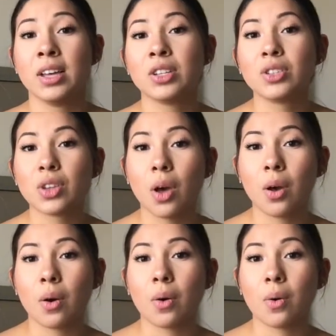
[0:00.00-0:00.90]

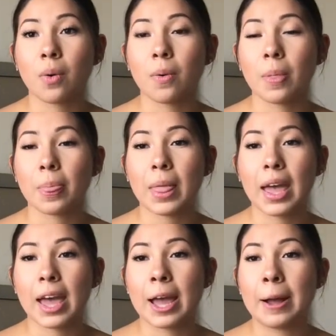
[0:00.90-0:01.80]
So
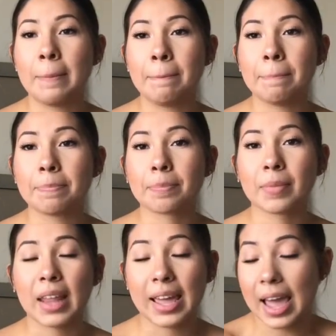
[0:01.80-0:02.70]

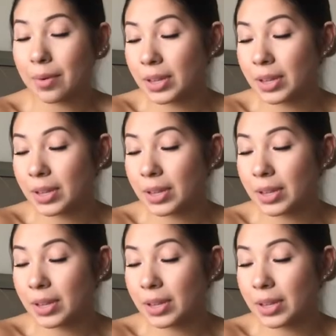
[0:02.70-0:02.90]
I